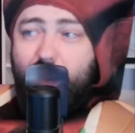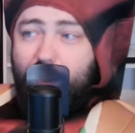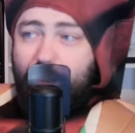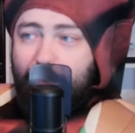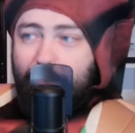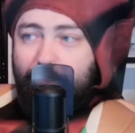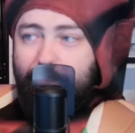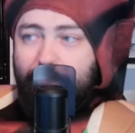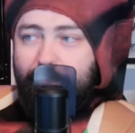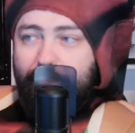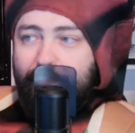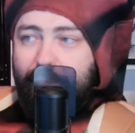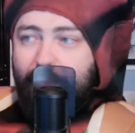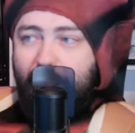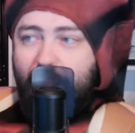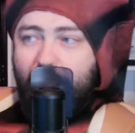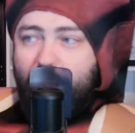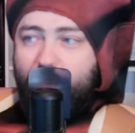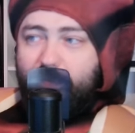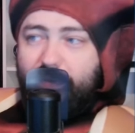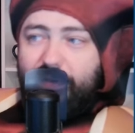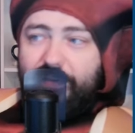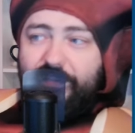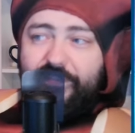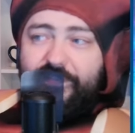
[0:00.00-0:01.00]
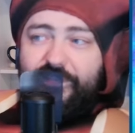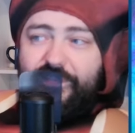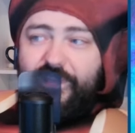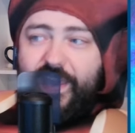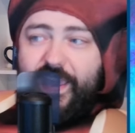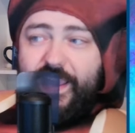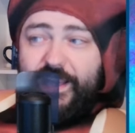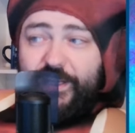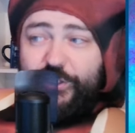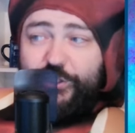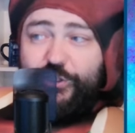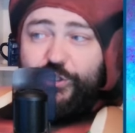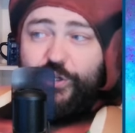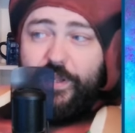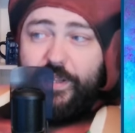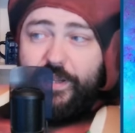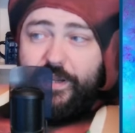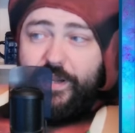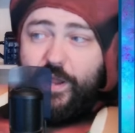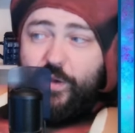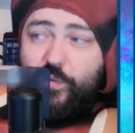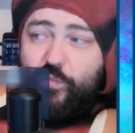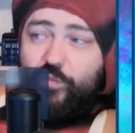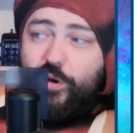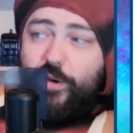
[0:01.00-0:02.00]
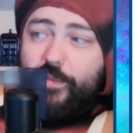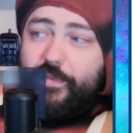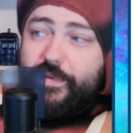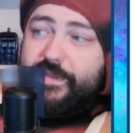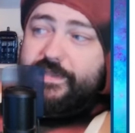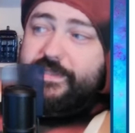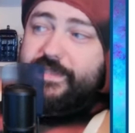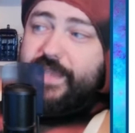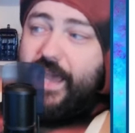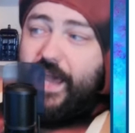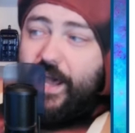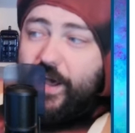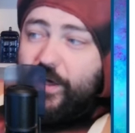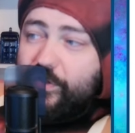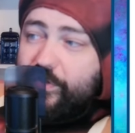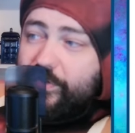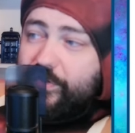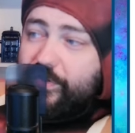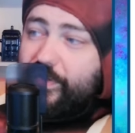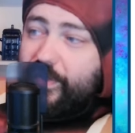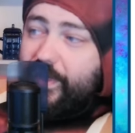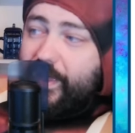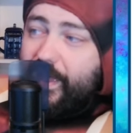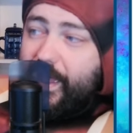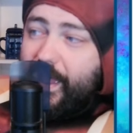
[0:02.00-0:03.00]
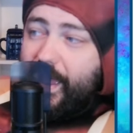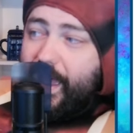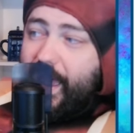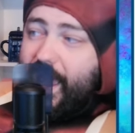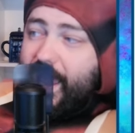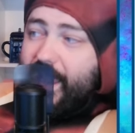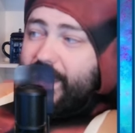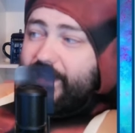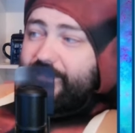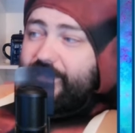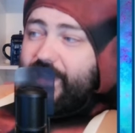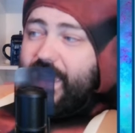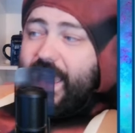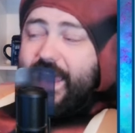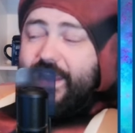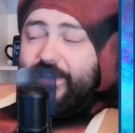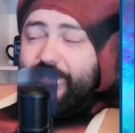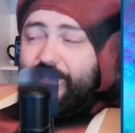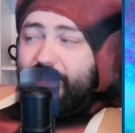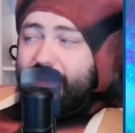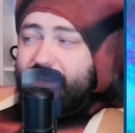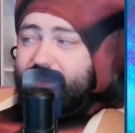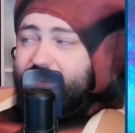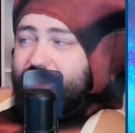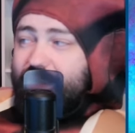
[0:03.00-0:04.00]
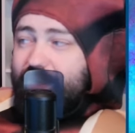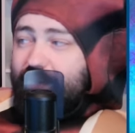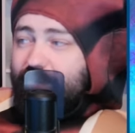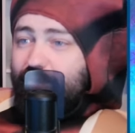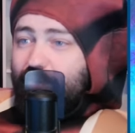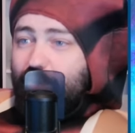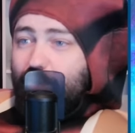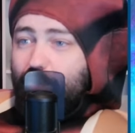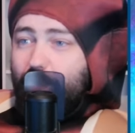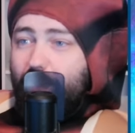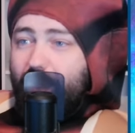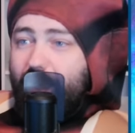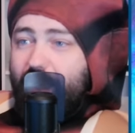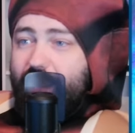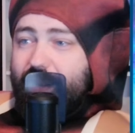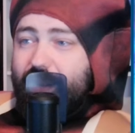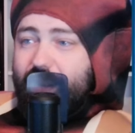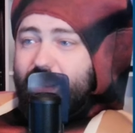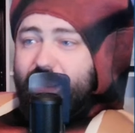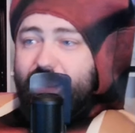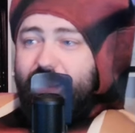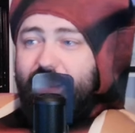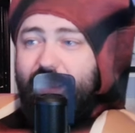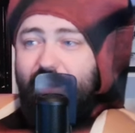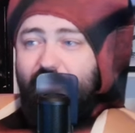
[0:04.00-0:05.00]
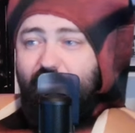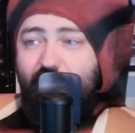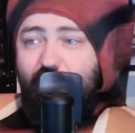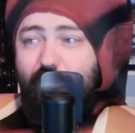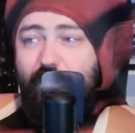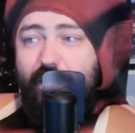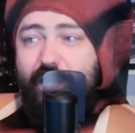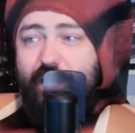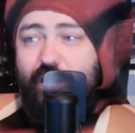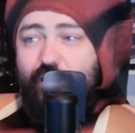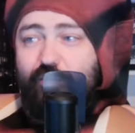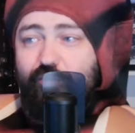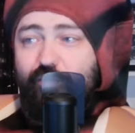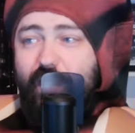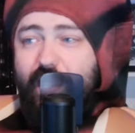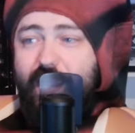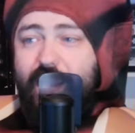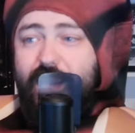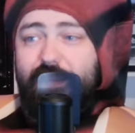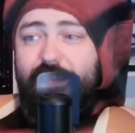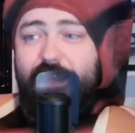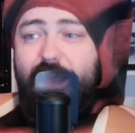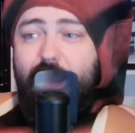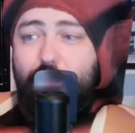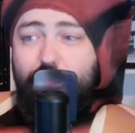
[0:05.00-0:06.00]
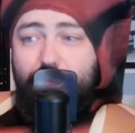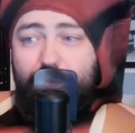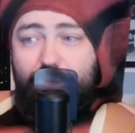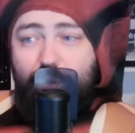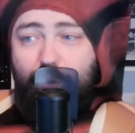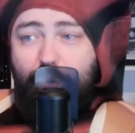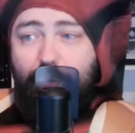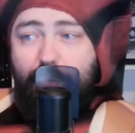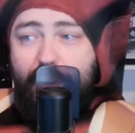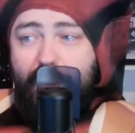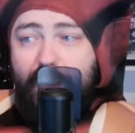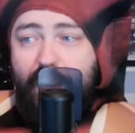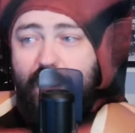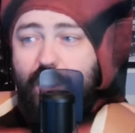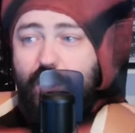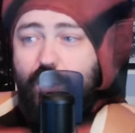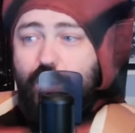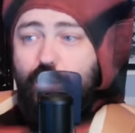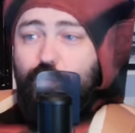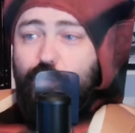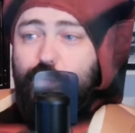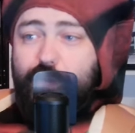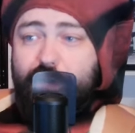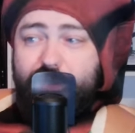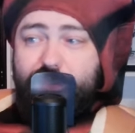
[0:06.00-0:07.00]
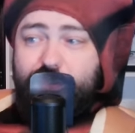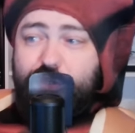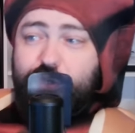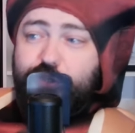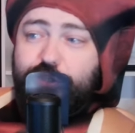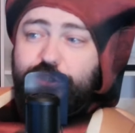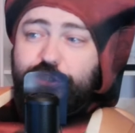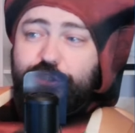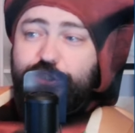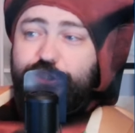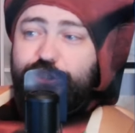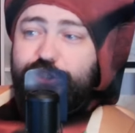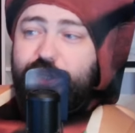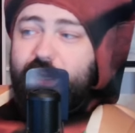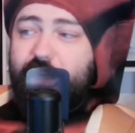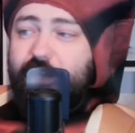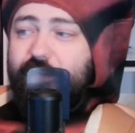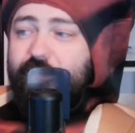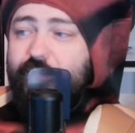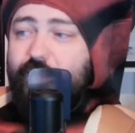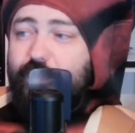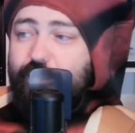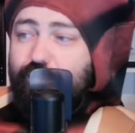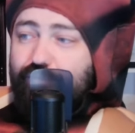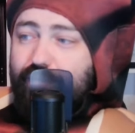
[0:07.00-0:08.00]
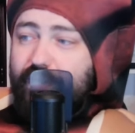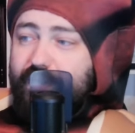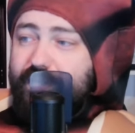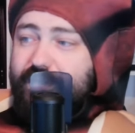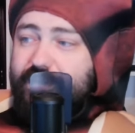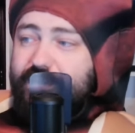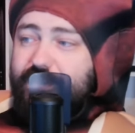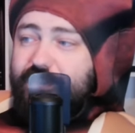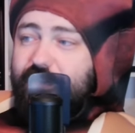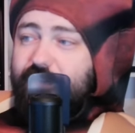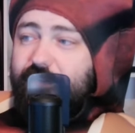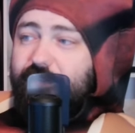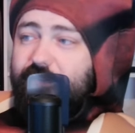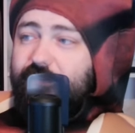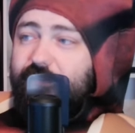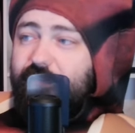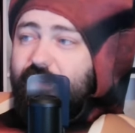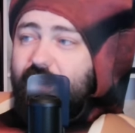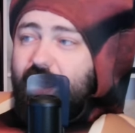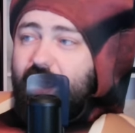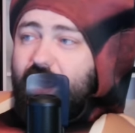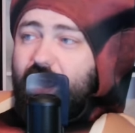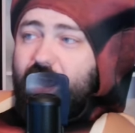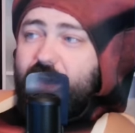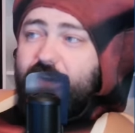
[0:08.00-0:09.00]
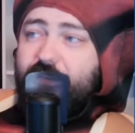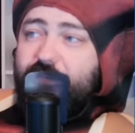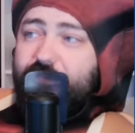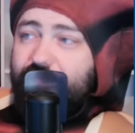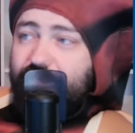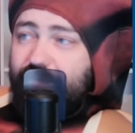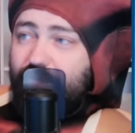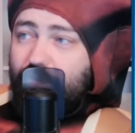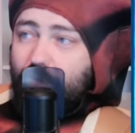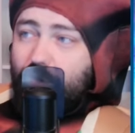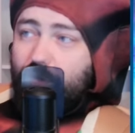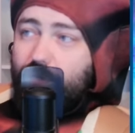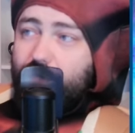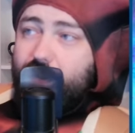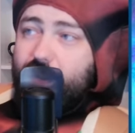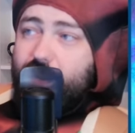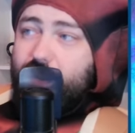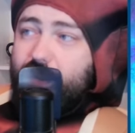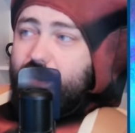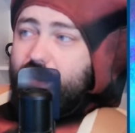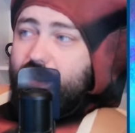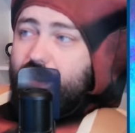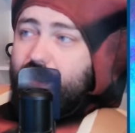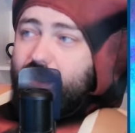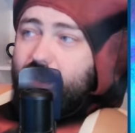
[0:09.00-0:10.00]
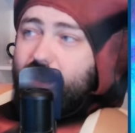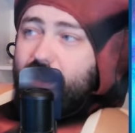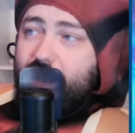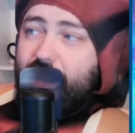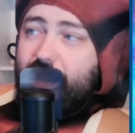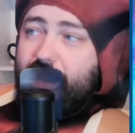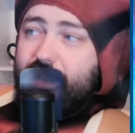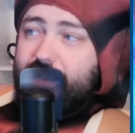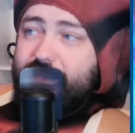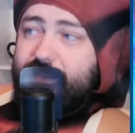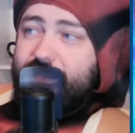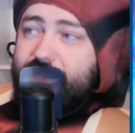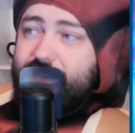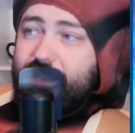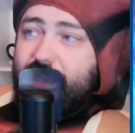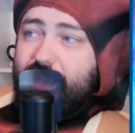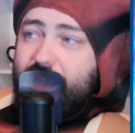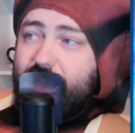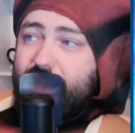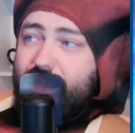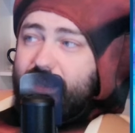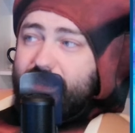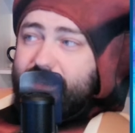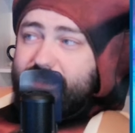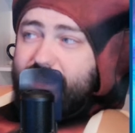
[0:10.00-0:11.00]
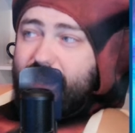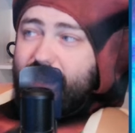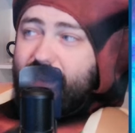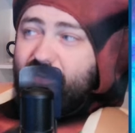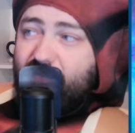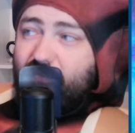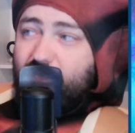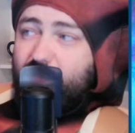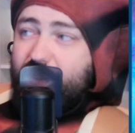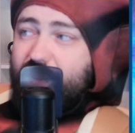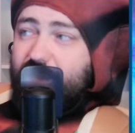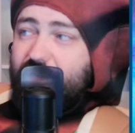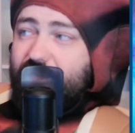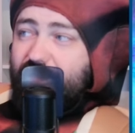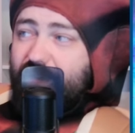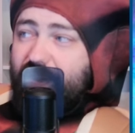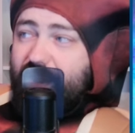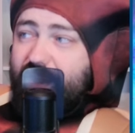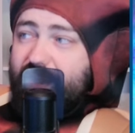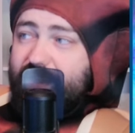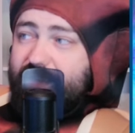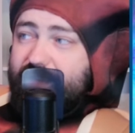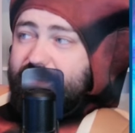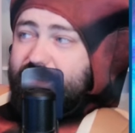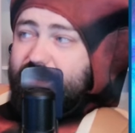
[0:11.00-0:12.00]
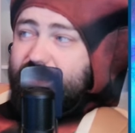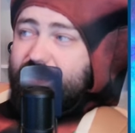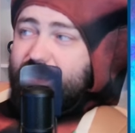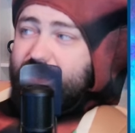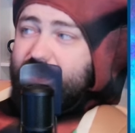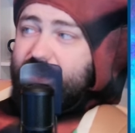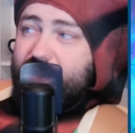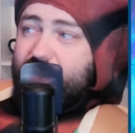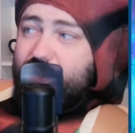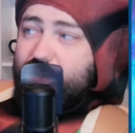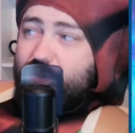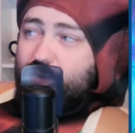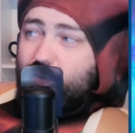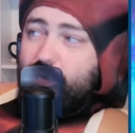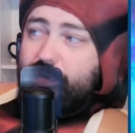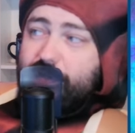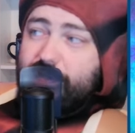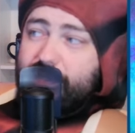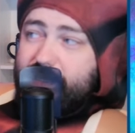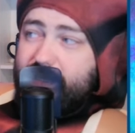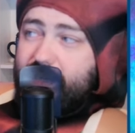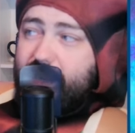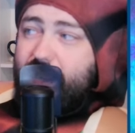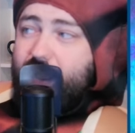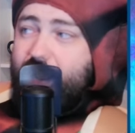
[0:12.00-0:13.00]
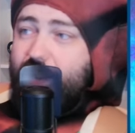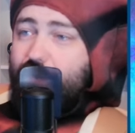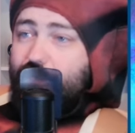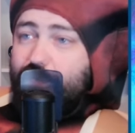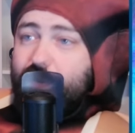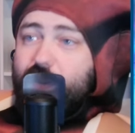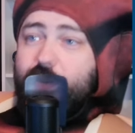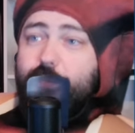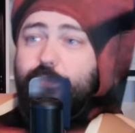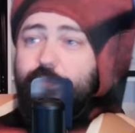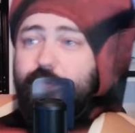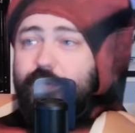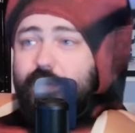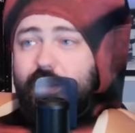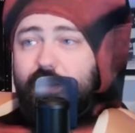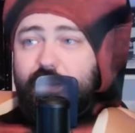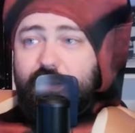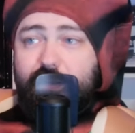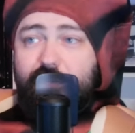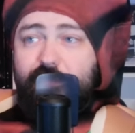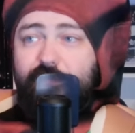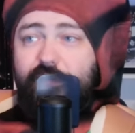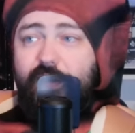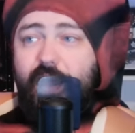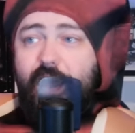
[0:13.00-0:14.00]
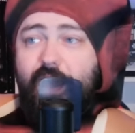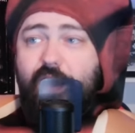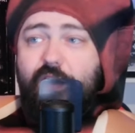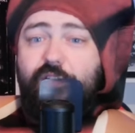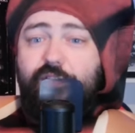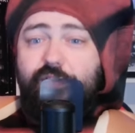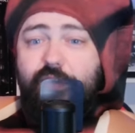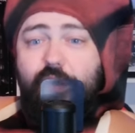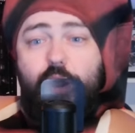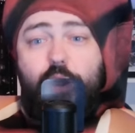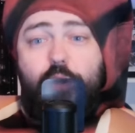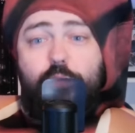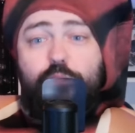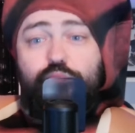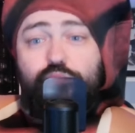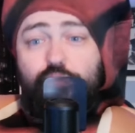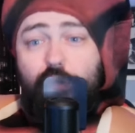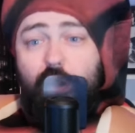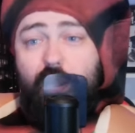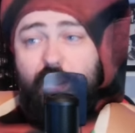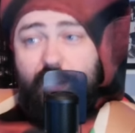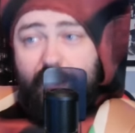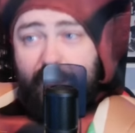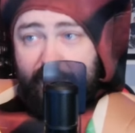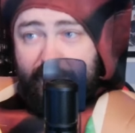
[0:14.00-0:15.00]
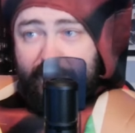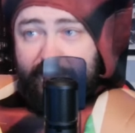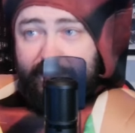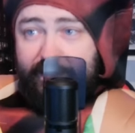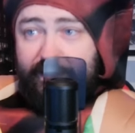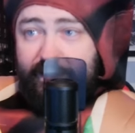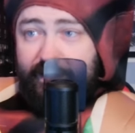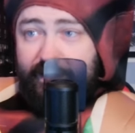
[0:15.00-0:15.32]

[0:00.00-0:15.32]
Mamavation, a woman's health ad advocacy group at a government grade laboratory. Researchers checked for the presence of uh, fluorine, a, uh, a sign of PFAS, in 29 reproductive health products.